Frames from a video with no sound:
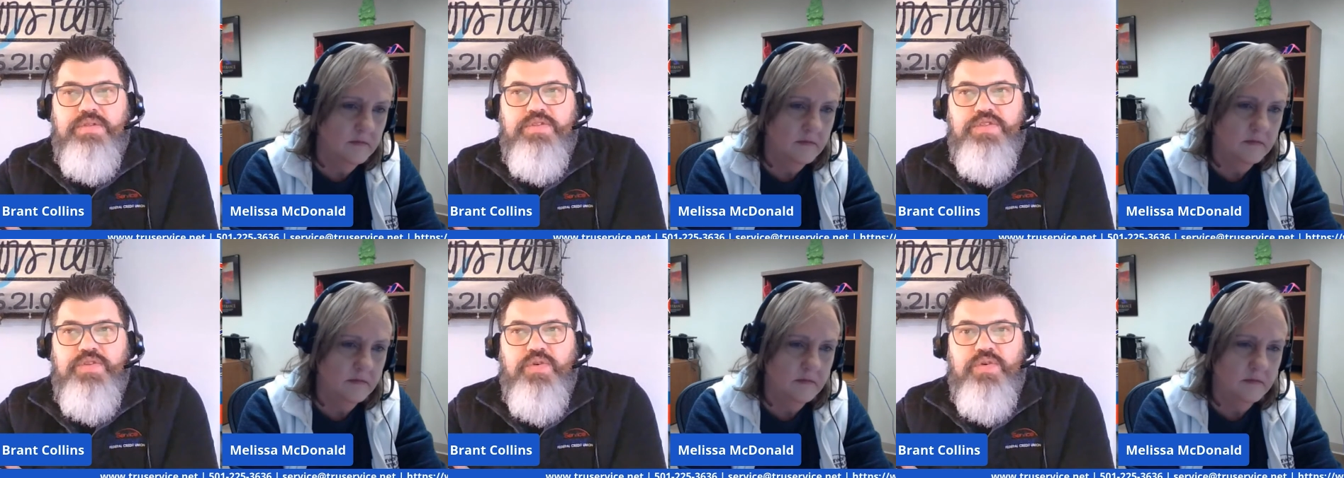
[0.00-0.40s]

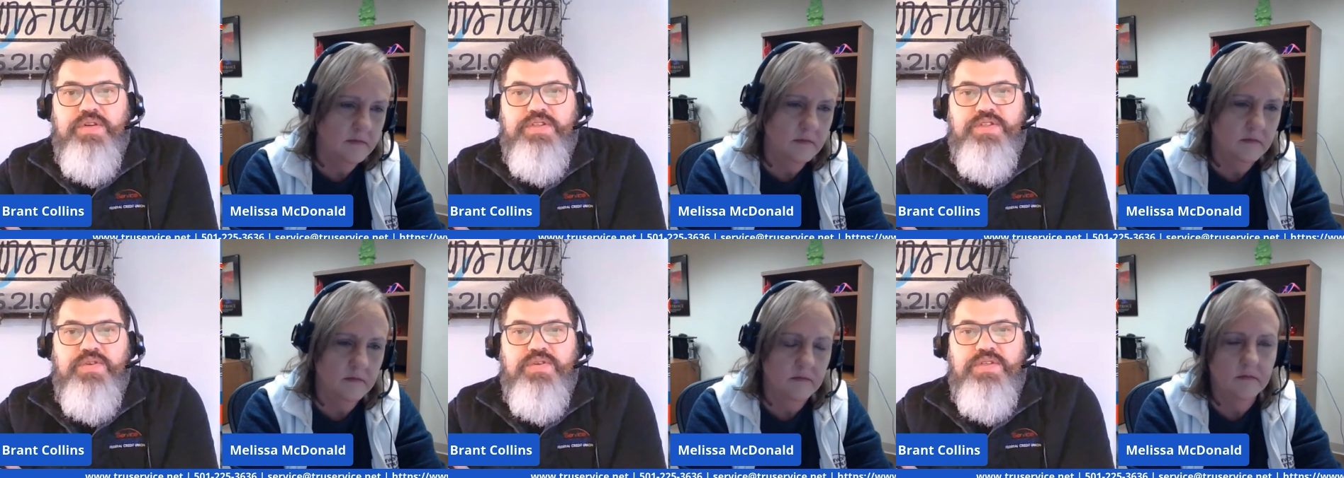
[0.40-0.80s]
Speaker 1: store
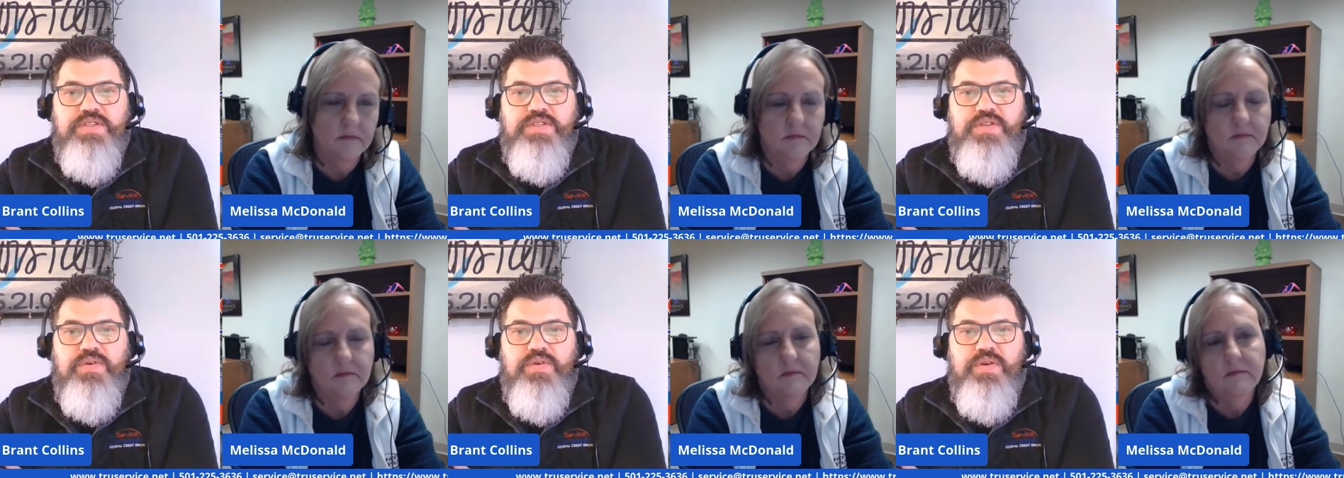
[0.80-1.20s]
to store to
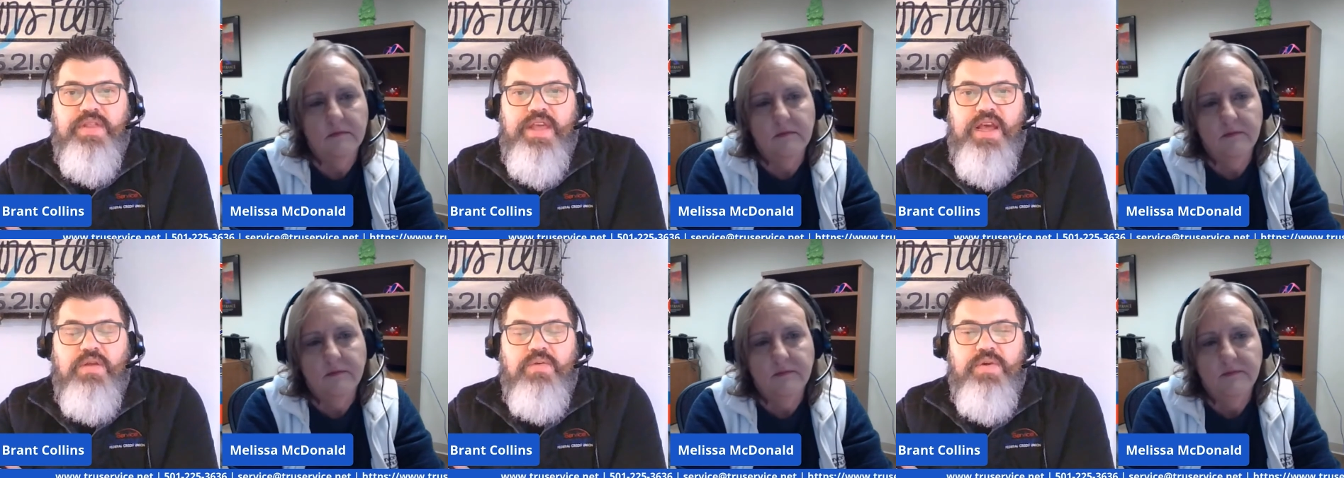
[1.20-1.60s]
store
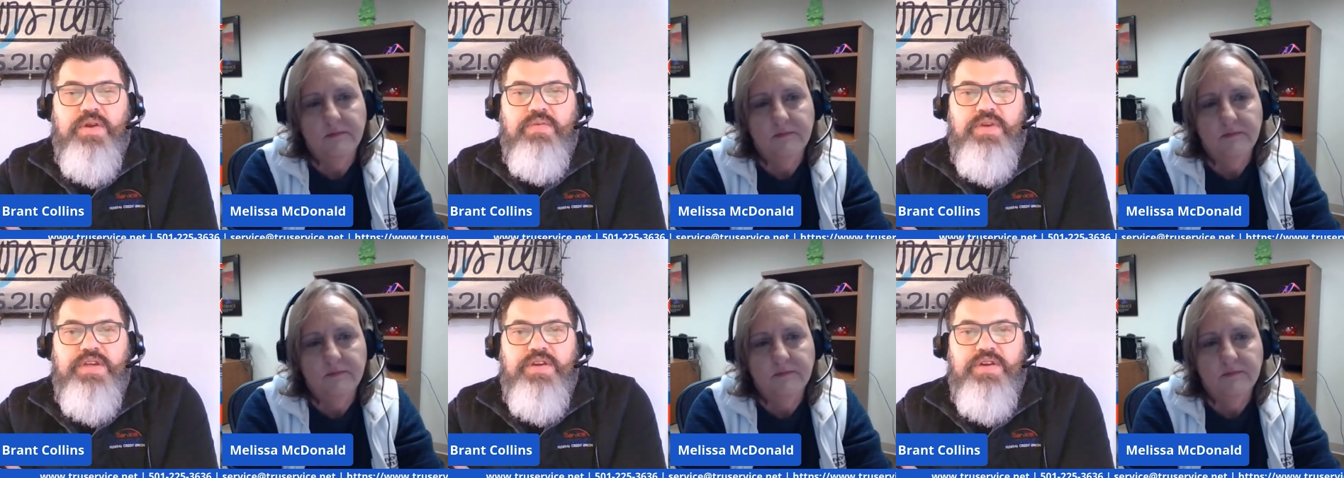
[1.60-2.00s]
they all want
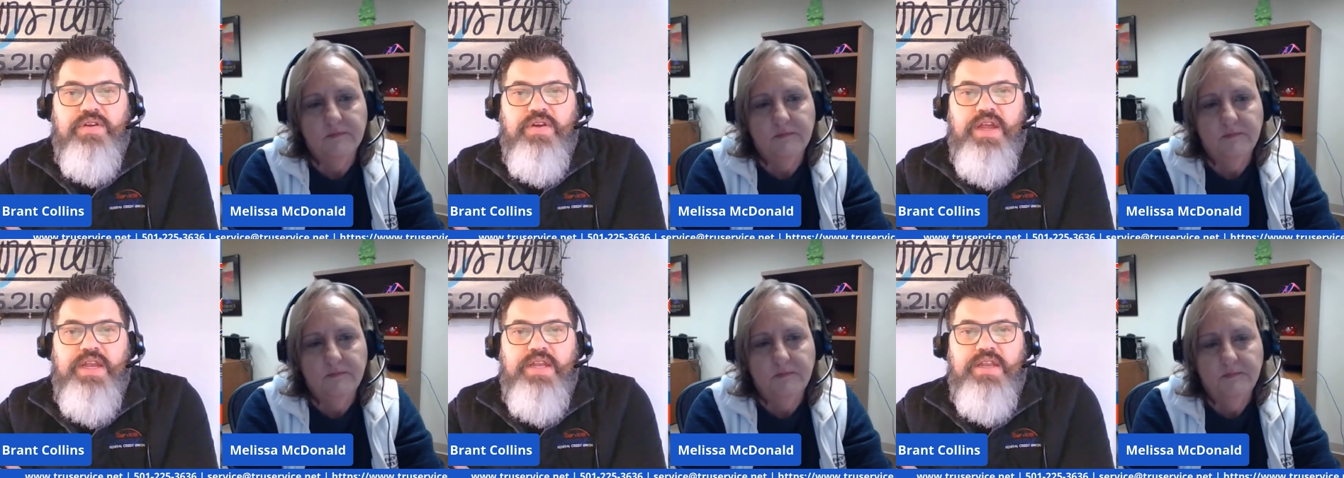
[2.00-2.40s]
to run your
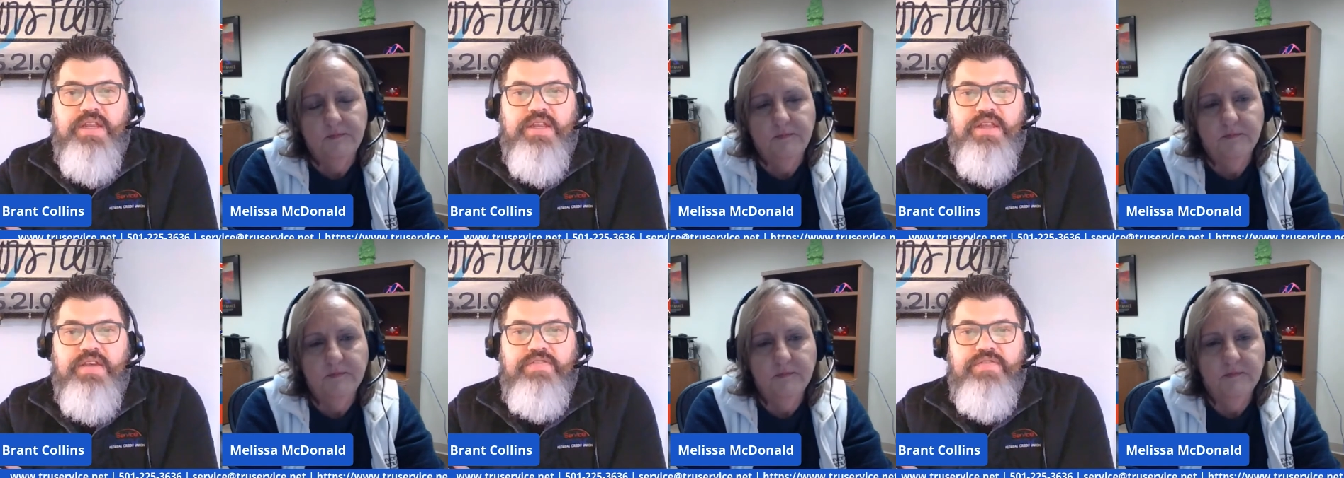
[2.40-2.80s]
credit
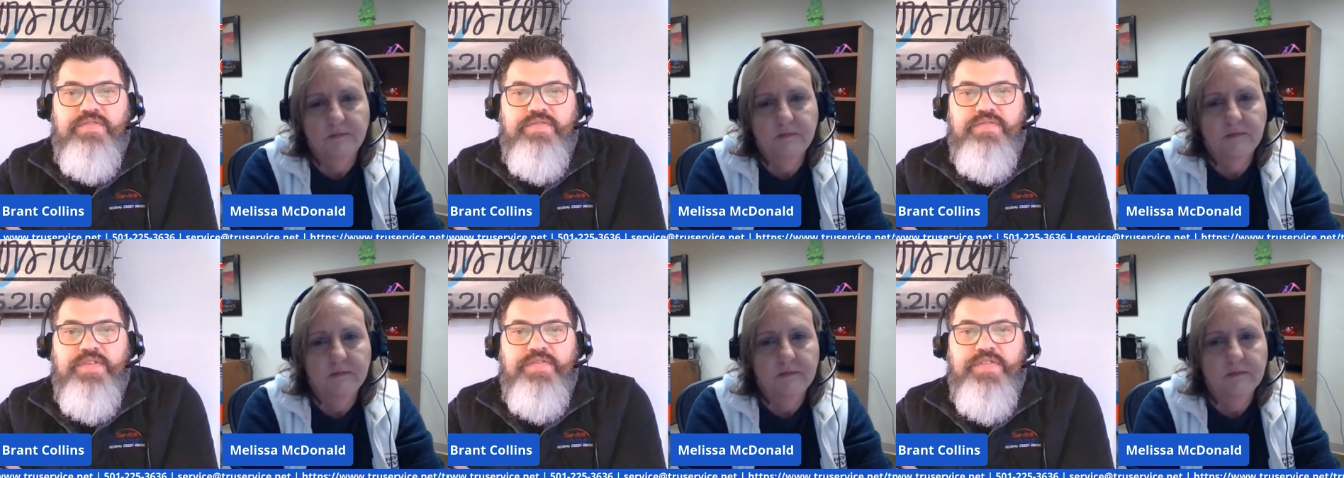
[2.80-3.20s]

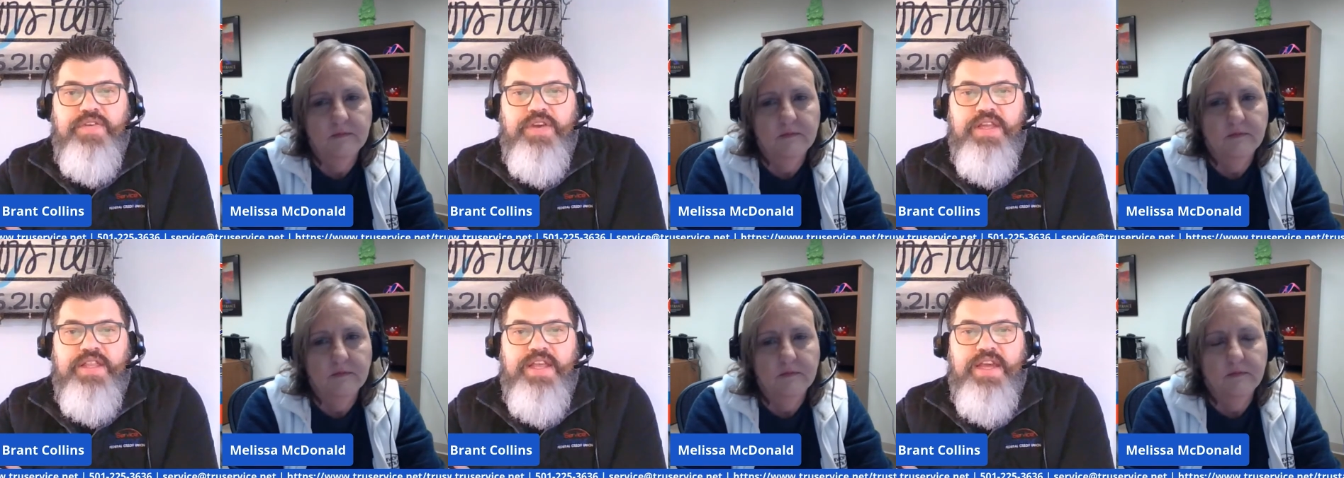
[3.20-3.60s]
if if
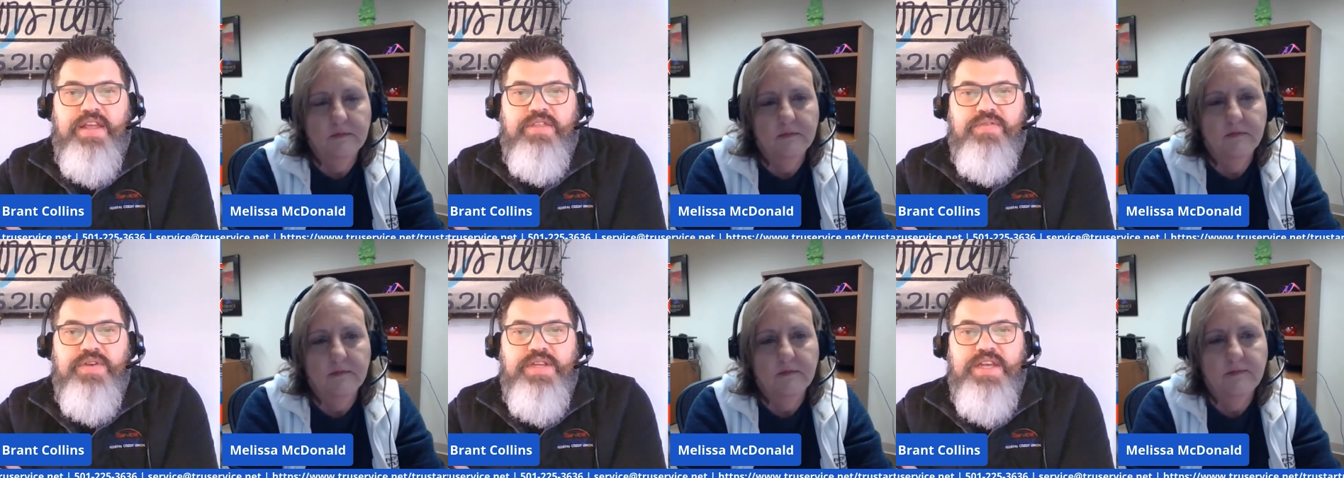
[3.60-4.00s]
you get
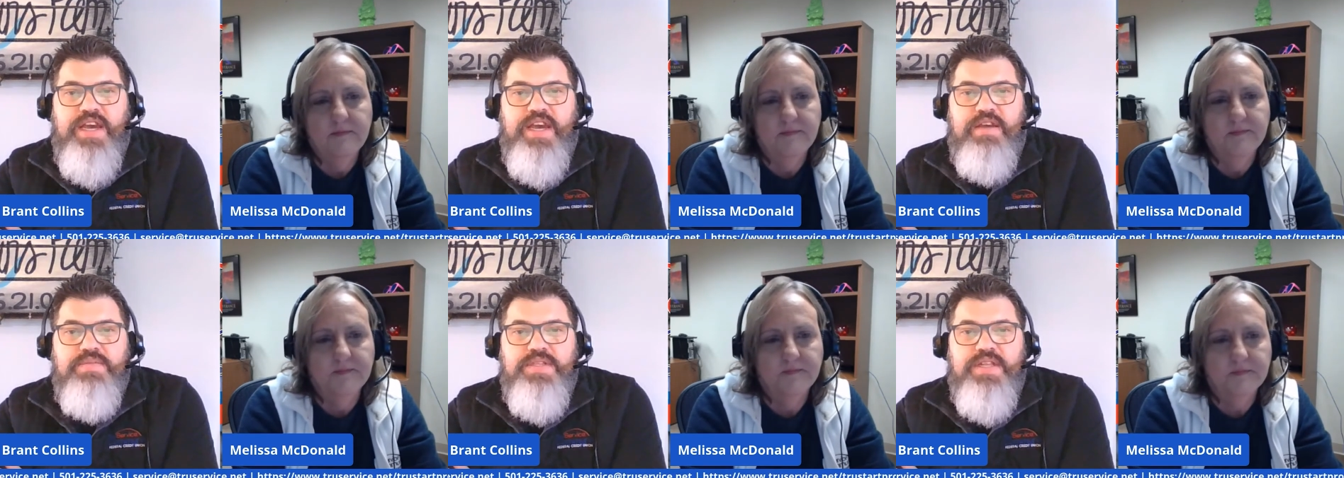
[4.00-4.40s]
that three
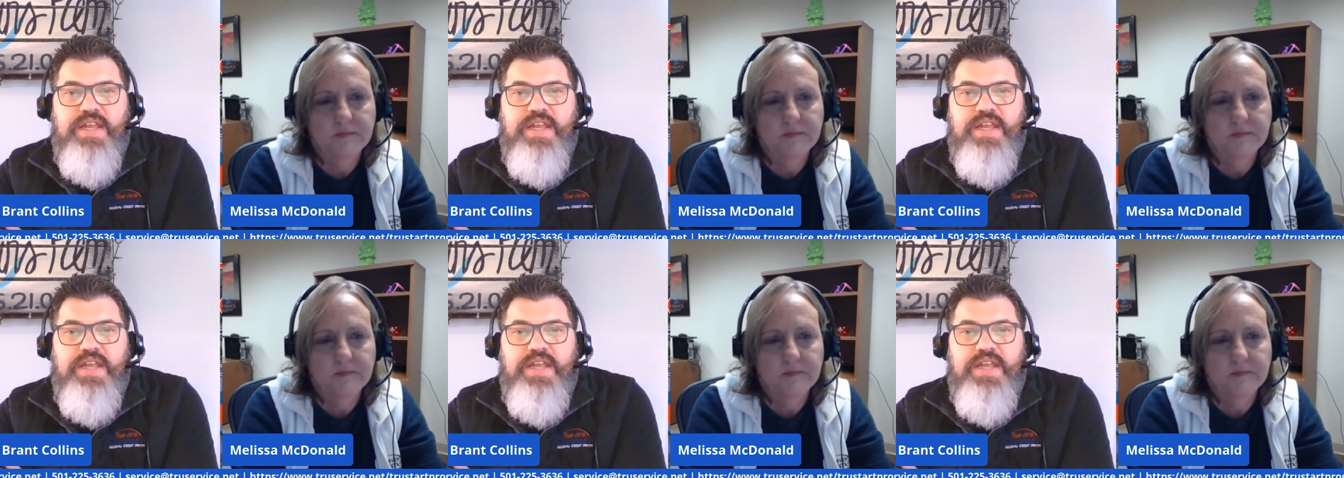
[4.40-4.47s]
times in